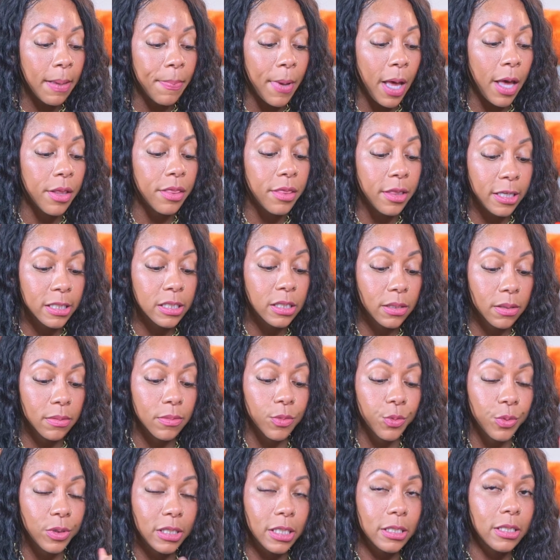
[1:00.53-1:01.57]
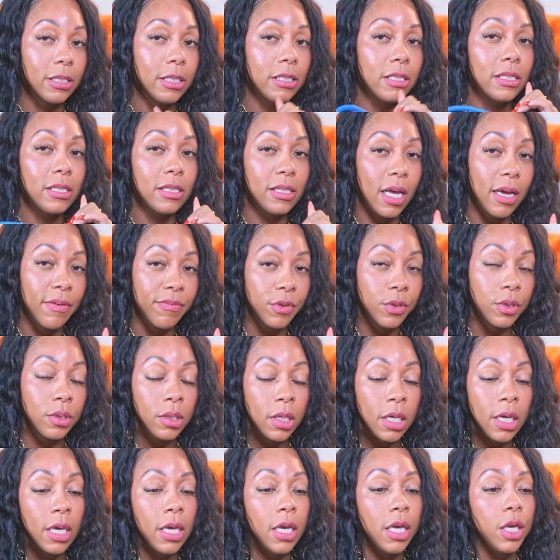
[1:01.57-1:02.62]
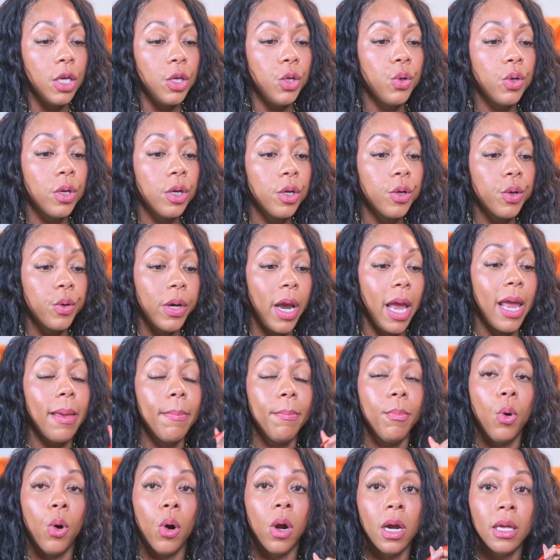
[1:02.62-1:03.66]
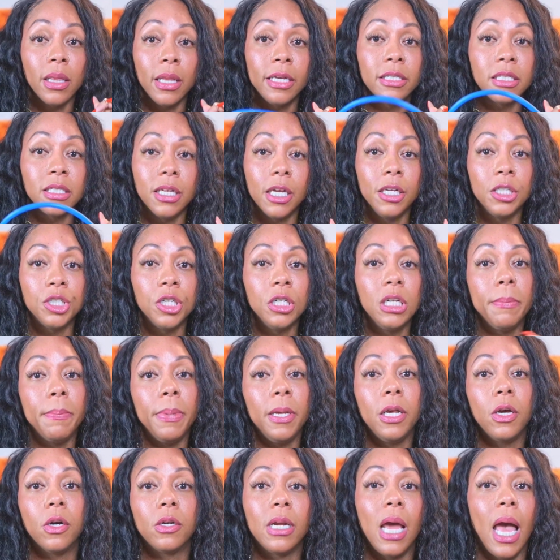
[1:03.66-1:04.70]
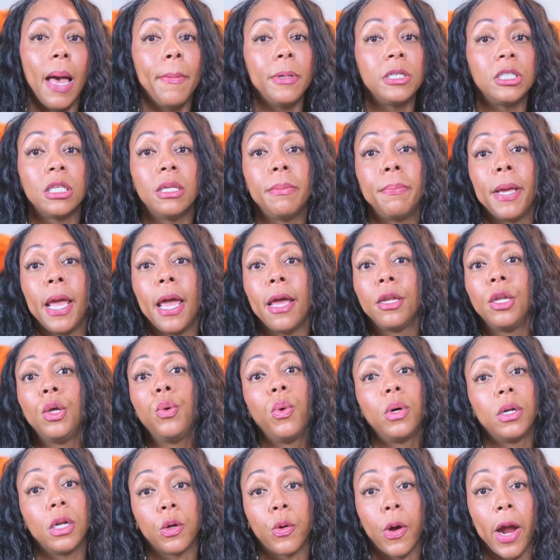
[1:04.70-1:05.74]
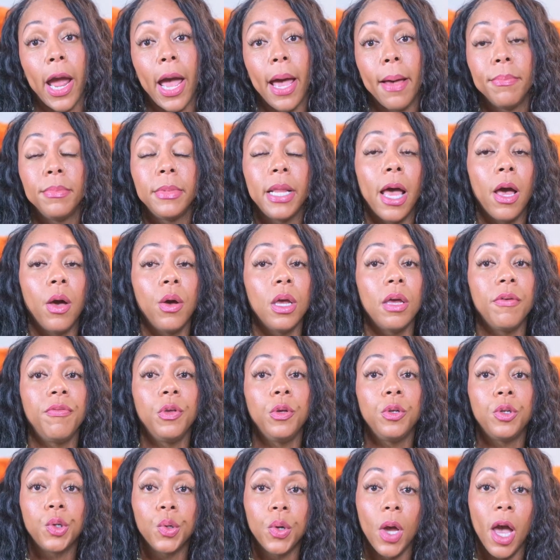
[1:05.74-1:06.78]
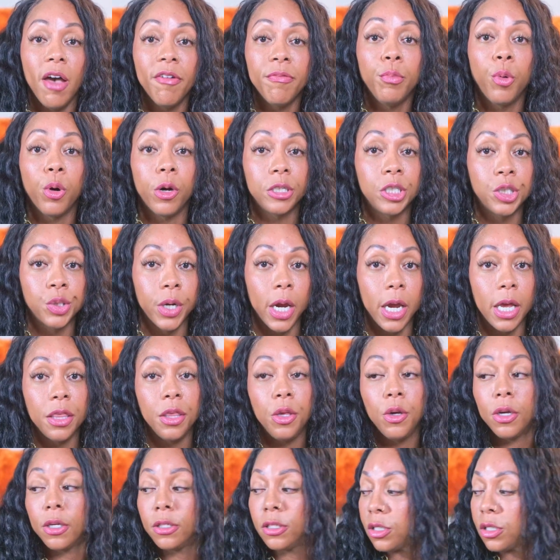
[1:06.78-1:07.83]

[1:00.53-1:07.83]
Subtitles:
about this resistance level, you can create more or less tension depending on how much of the band you want to grab. Now, if you do have more strength, you can